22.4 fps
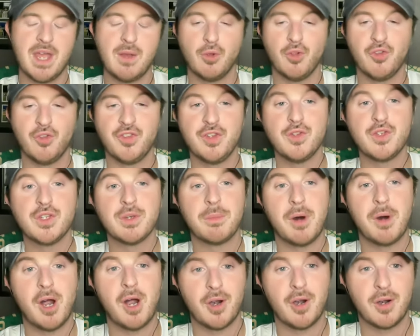We'll see you
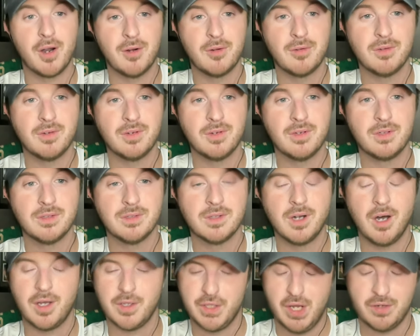tomorrow
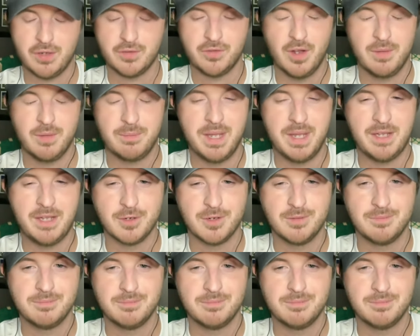on Locked On Baylor.